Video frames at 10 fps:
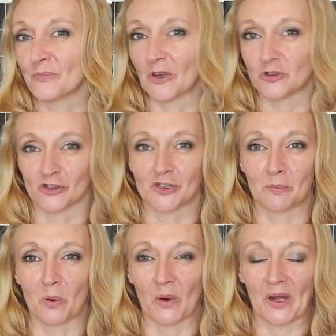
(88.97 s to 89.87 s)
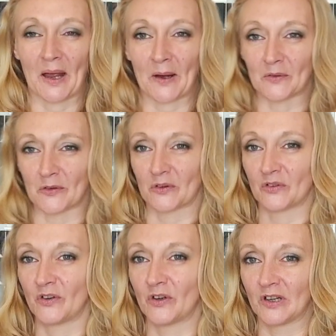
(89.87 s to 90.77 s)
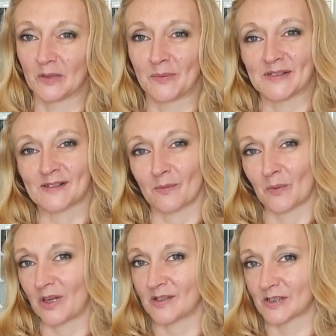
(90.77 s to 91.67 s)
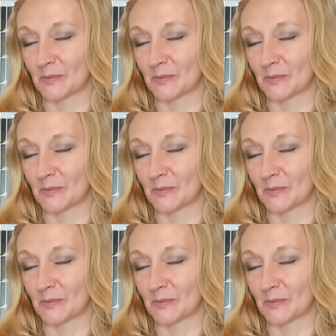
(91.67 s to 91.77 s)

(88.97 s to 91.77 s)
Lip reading: Just to point out, there are a few little bits and pieces